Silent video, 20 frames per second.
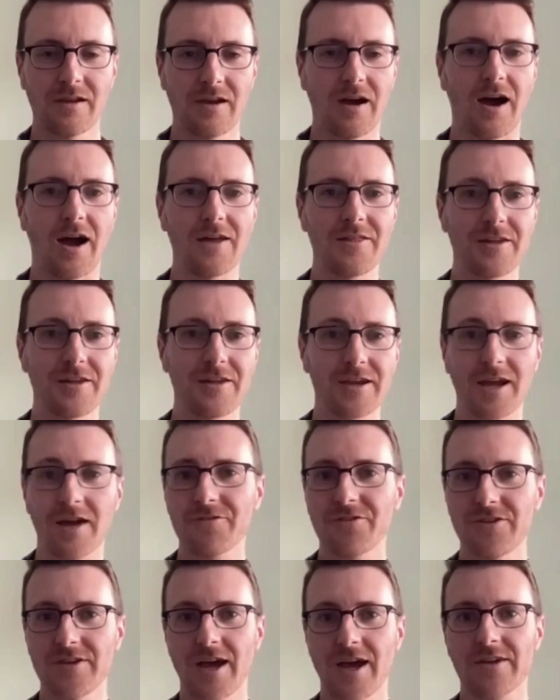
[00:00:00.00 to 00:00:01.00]
I think
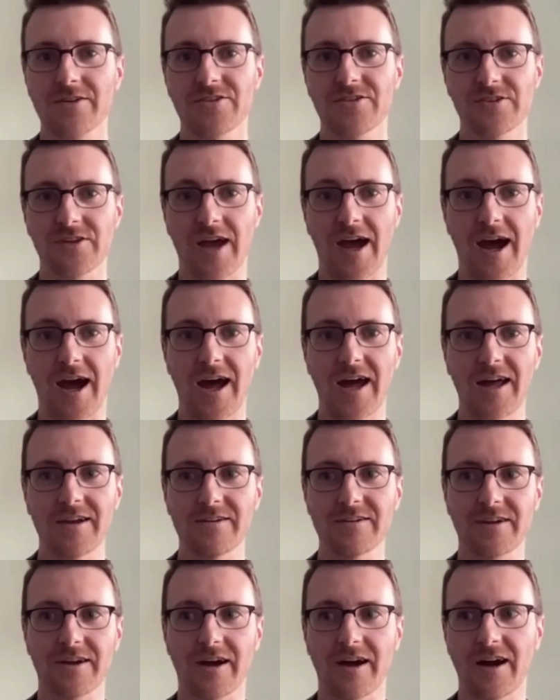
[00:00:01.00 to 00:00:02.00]
FTX
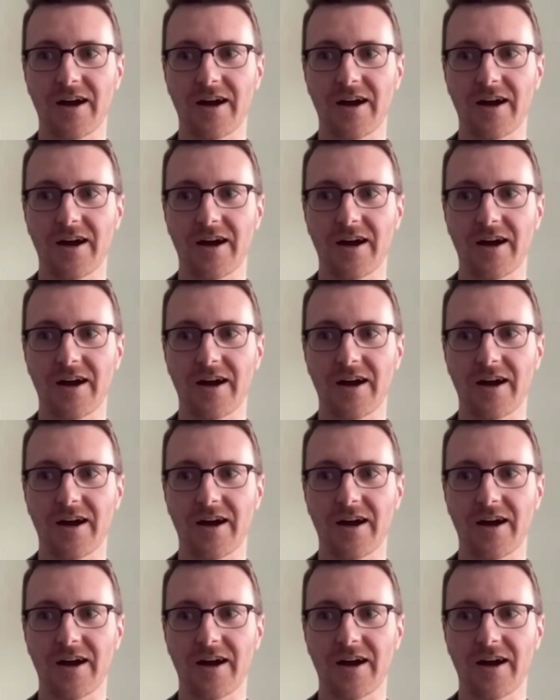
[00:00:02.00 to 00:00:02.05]
had